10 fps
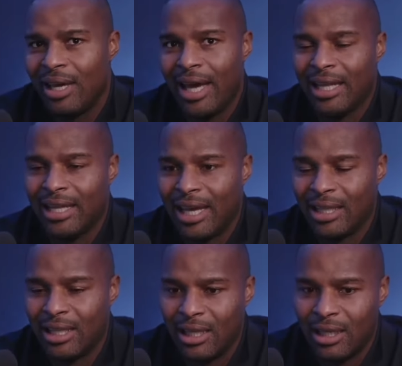And
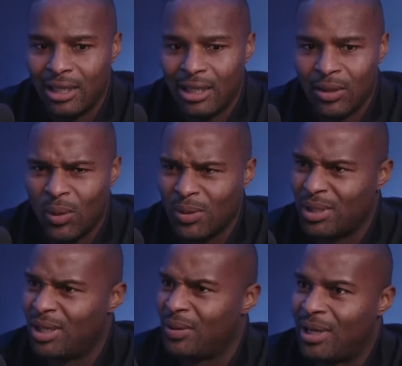then the, what was
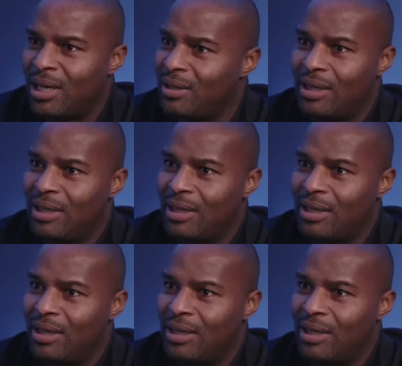the other one? I